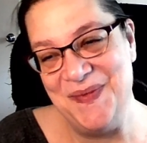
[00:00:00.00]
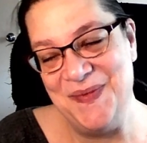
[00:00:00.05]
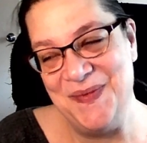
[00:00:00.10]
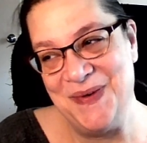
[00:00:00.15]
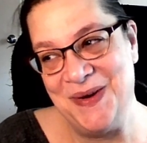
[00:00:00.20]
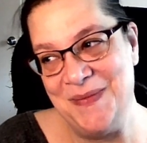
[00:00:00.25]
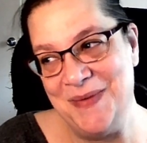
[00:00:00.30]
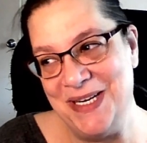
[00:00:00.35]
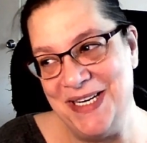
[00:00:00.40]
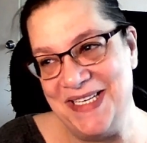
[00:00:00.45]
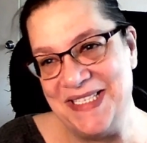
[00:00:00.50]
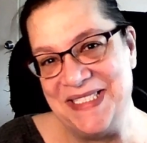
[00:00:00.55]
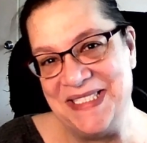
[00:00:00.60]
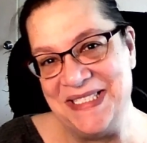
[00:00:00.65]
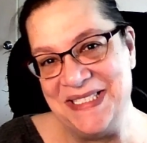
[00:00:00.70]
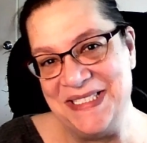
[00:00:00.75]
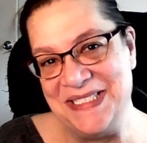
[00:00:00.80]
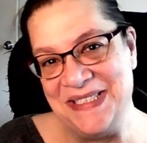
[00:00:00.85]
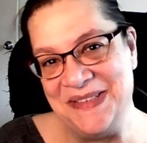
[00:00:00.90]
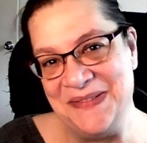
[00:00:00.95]

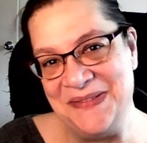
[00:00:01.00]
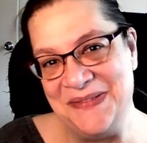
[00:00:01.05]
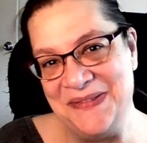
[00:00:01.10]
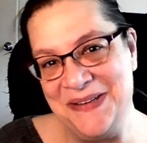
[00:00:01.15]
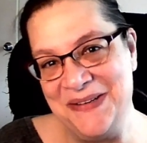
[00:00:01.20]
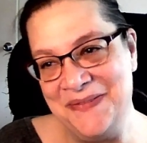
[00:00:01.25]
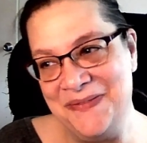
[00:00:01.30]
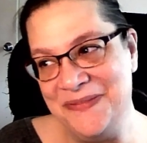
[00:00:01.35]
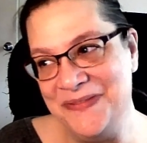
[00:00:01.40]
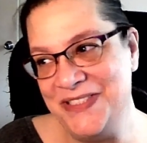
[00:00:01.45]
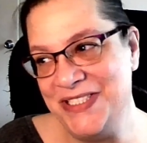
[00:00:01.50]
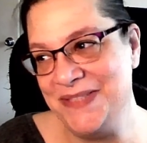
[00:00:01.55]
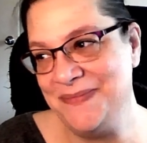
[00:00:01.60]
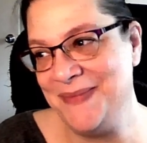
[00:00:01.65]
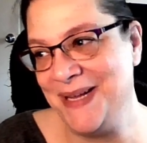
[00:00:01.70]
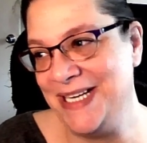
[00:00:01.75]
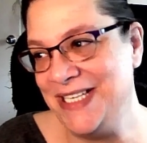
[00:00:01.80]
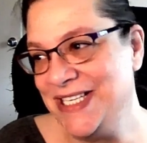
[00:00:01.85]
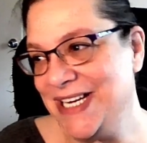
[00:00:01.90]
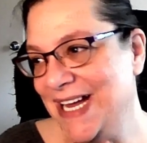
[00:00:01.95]
reminiscent of
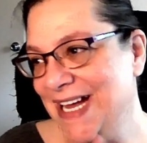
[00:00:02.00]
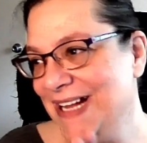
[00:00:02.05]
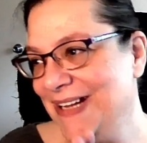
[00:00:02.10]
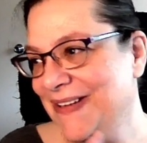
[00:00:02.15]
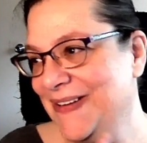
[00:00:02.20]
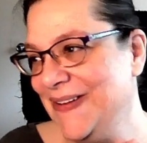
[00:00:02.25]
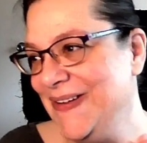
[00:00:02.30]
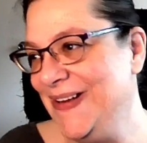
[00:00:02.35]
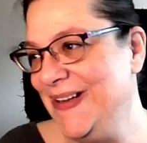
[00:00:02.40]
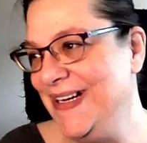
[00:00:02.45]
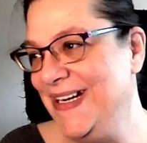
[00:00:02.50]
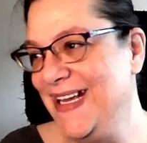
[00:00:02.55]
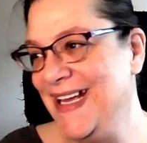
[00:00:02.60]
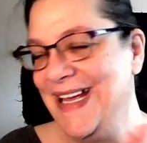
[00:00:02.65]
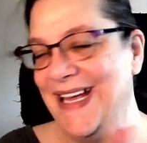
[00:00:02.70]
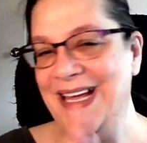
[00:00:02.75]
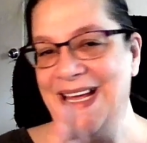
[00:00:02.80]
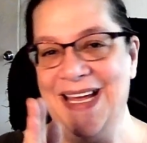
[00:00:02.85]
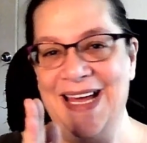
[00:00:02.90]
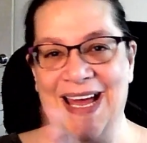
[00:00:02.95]
my childhood.
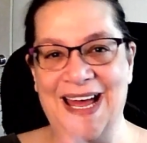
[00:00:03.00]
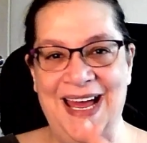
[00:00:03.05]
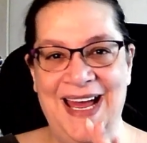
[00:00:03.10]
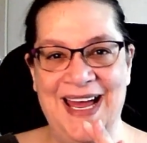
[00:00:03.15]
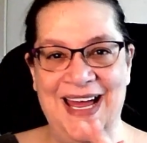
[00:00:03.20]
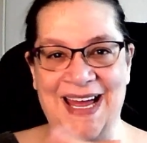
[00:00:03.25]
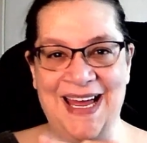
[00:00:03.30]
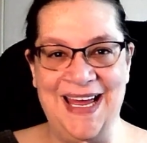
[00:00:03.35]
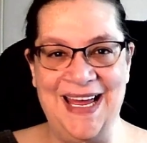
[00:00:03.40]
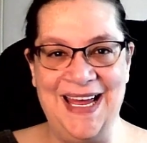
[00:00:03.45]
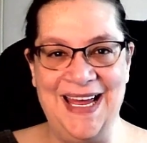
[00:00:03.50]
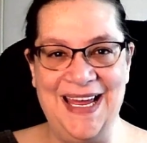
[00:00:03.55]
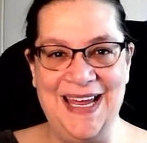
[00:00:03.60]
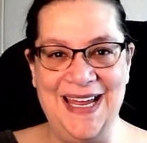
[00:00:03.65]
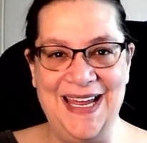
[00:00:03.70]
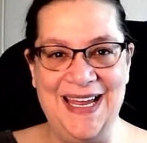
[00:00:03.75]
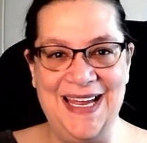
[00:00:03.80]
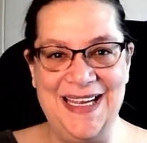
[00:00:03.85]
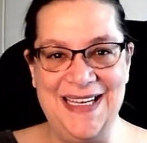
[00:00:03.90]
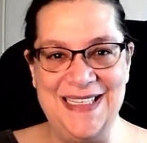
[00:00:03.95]
Uh,
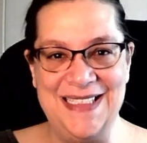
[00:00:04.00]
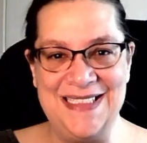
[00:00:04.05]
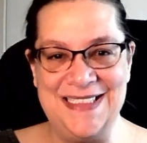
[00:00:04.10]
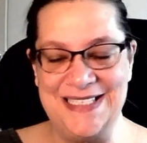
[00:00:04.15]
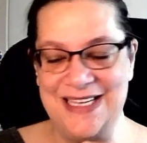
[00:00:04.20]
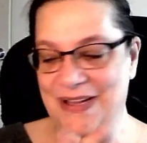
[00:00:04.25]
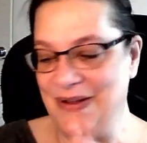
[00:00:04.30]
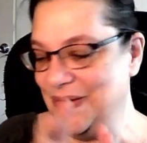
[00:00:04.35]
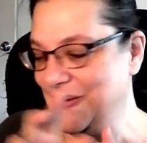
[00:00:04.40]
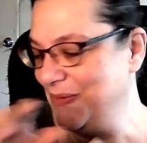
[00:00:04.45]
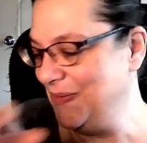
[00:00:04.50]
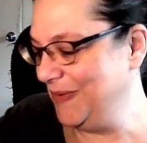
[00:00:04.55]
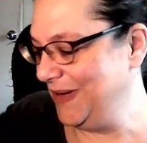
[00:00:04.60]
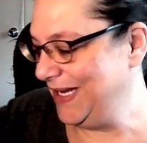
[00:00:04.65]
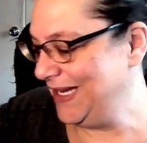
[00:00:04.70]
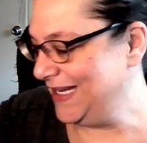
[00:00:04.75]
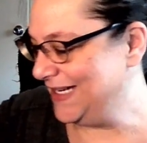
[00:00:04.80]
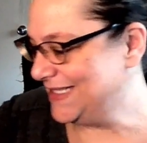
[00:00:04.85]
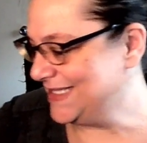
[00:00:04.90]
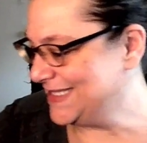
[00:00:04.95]
so
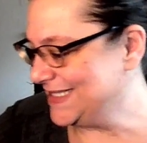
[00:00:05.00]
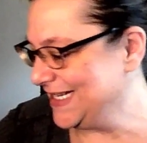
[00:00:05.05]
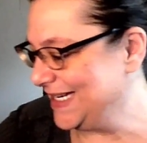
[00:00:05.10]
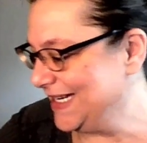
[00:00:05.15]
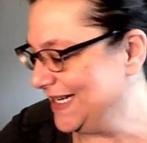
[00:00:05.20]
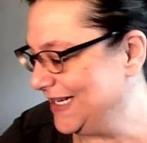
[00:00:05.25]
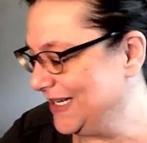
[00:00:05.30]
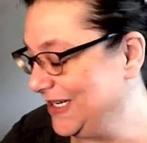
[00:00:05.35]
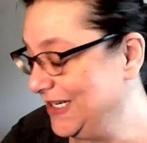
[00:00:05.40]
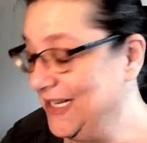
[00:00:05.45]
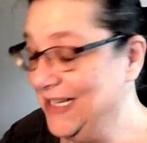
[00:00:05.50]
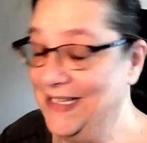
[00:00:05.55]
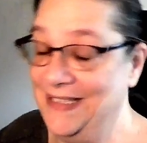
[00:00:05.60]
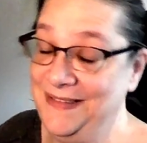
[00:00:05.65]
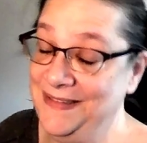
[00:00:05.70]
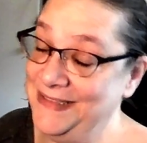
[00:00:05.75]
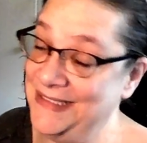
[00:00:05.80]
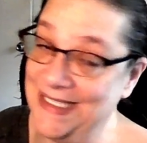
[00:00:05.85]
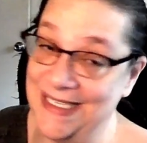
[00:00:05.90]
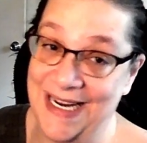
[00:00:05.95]
it's
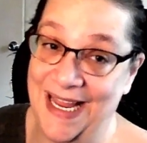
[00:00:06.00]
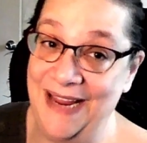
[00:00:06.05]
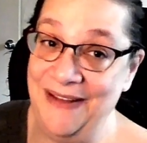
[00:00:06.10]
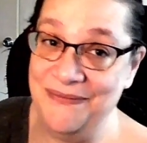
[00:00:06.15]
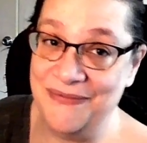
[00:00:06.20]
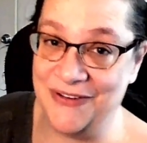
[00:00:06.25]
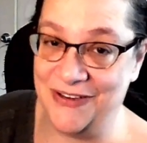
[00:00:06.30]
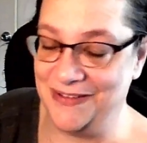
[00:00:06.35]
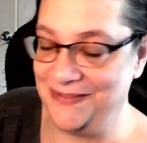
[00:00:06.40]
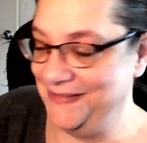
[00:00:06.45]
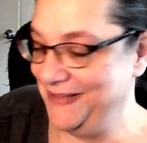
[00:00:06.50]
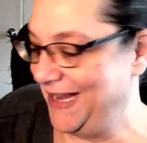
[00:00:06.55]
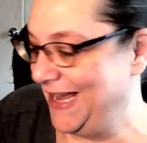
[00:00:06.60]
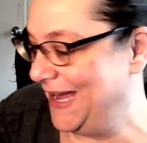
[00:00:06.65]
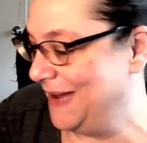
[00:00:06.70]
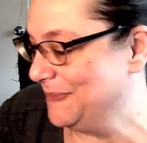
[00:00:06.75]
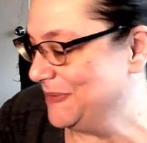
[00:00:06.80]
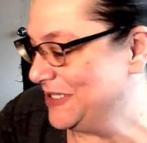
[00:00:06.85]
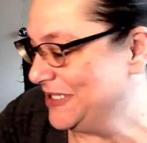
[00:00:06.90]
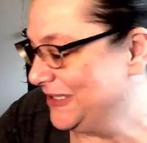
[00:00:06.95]
delightful,
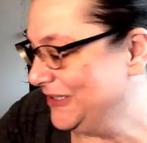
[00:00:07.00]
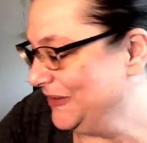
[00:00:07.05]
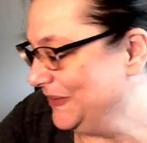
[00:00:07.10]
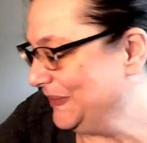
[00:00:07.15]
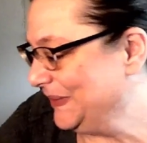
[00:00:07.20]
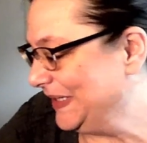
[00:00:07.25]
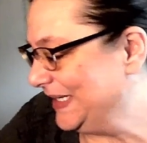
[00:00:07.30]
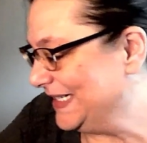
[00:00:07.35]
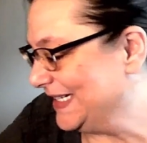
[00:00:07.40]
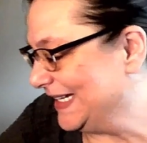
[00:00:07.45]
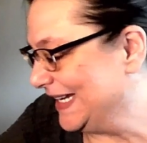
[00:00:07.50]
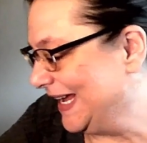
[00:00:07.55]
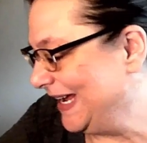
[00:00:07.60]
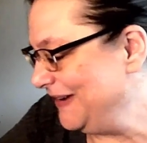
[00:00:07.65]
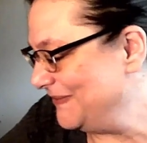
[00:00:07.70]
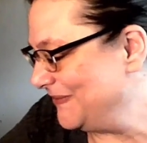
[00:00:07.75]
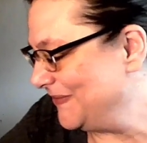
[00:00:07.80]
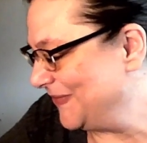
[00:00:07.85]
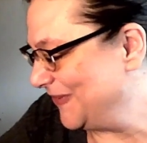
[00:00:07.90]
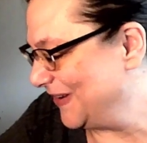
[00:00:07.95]
absolutely
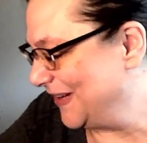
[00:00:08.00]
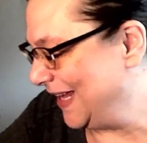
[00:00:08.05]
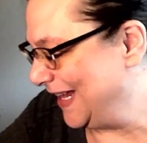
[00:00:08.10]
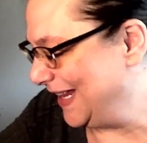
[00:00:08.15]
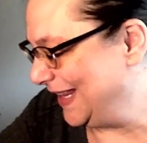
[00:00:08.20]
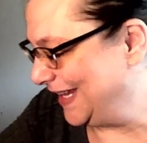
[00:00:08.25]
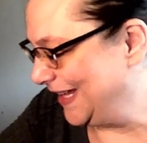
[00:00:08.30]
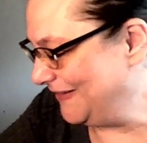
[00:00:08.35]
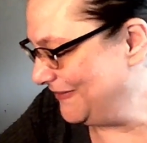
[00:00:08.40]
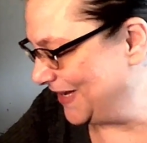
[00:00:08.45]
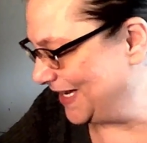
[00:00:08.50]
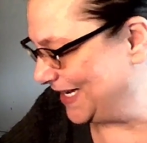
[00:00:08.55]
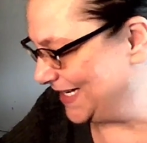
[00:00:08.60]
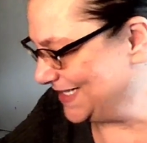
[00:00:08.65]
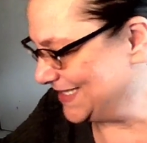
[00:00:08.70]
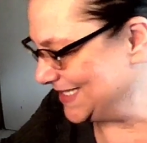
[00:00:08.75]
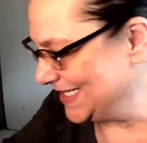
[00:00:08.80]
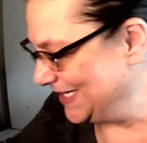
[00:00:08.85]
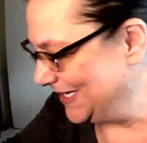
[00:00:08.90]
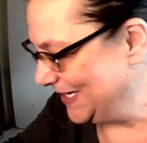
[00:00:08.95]
delightful. I love
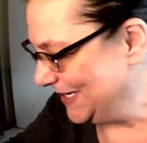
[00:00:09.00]
it.